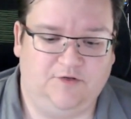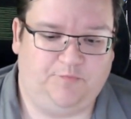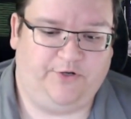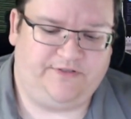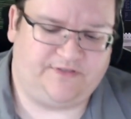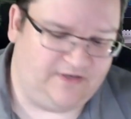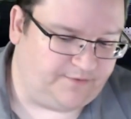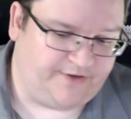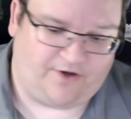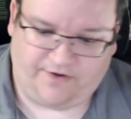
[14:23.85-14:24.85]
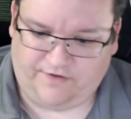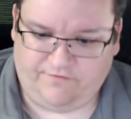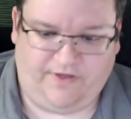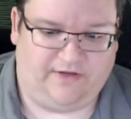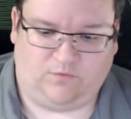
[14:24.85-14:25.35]
put a recurring
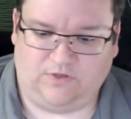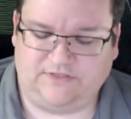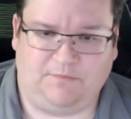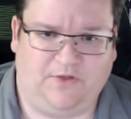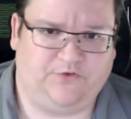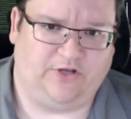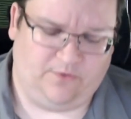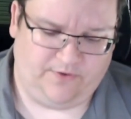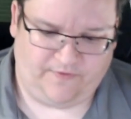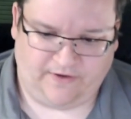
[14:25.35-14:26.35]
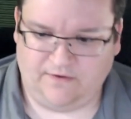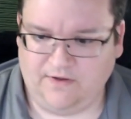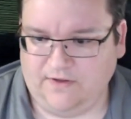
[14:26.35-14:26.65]
event once a month to go in there,